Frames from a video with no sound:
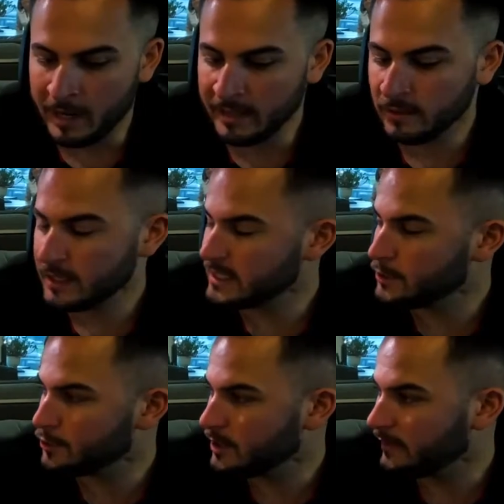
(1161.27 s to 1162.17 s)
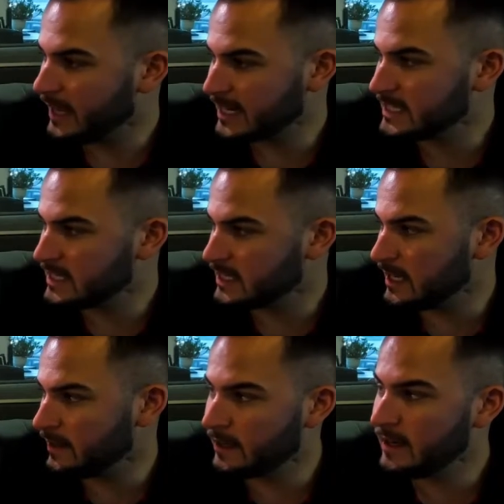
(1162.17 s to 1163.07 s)
But I thought it's interesting on the
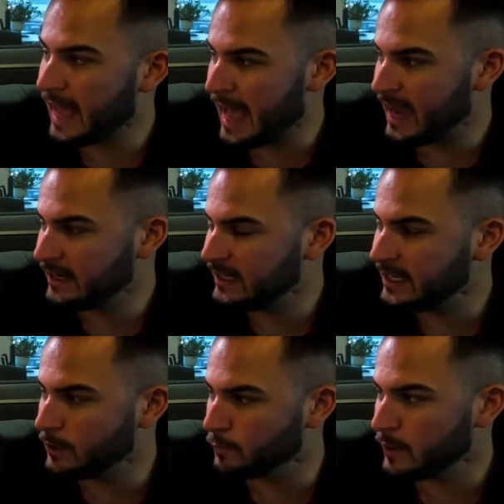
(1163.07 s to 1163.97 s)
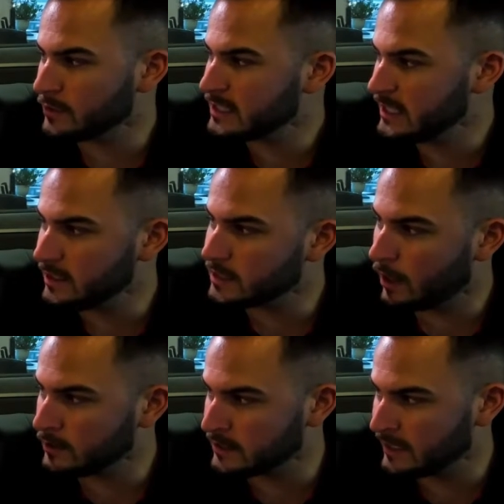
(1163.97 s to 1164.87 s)
XSE, they didn't add heated rear seats
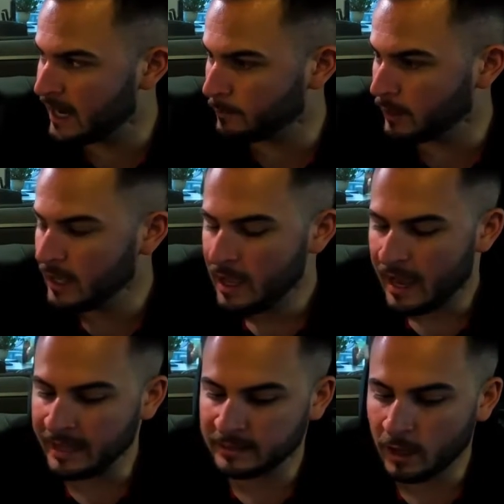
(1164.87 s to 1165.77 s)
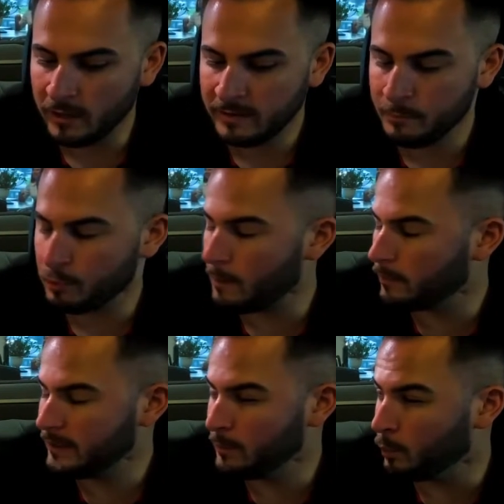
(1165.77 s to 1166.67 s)
onto the Camry. I thought they
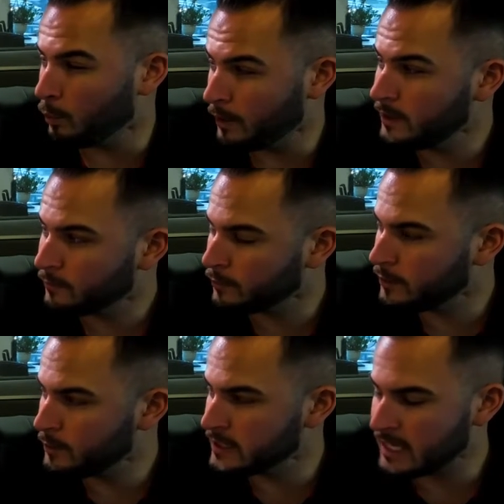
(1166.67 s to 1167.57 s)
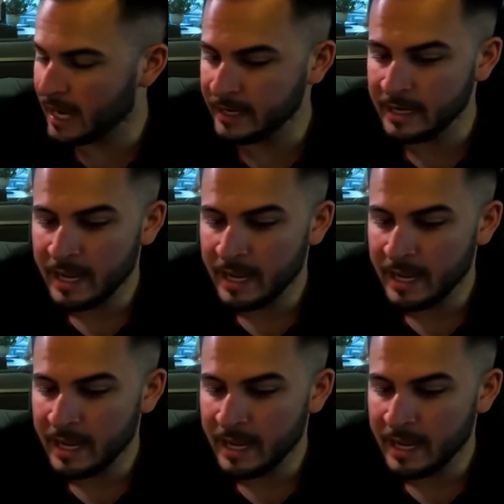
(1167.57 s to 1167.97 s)
probably would for the new design.